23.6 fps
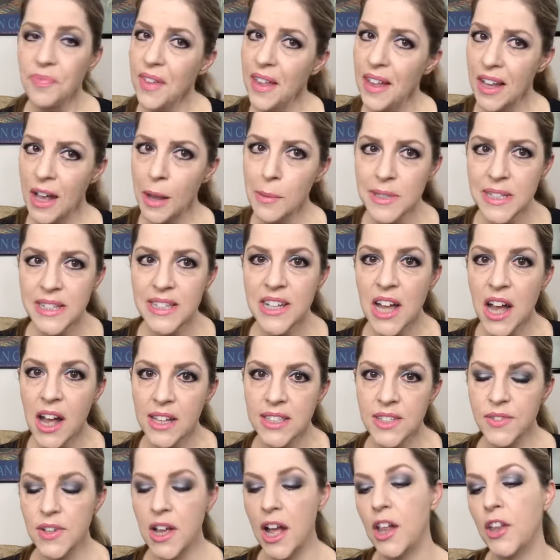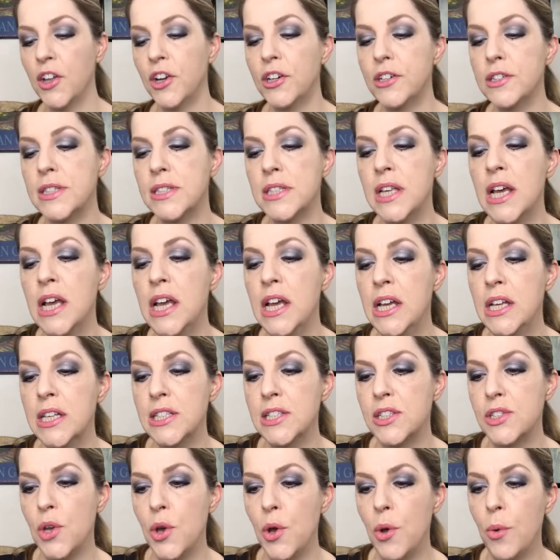It comes in tons of colors.
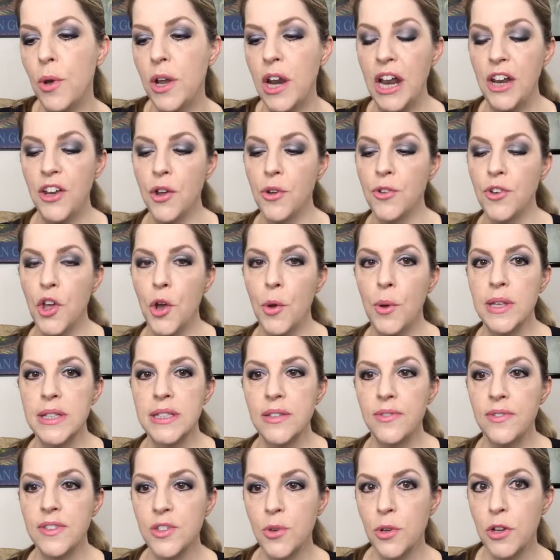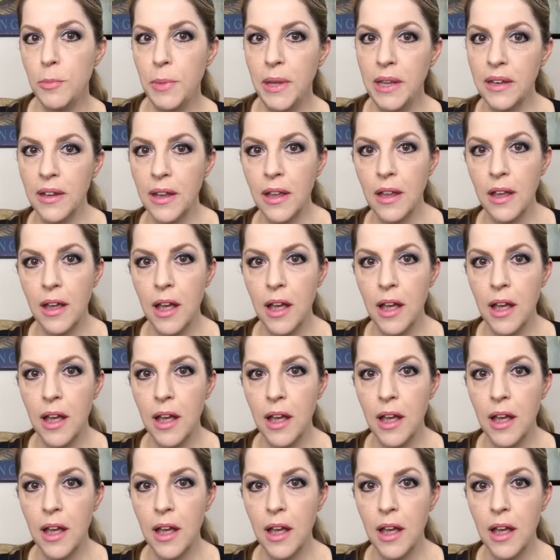So what I don't know is if it's going to be,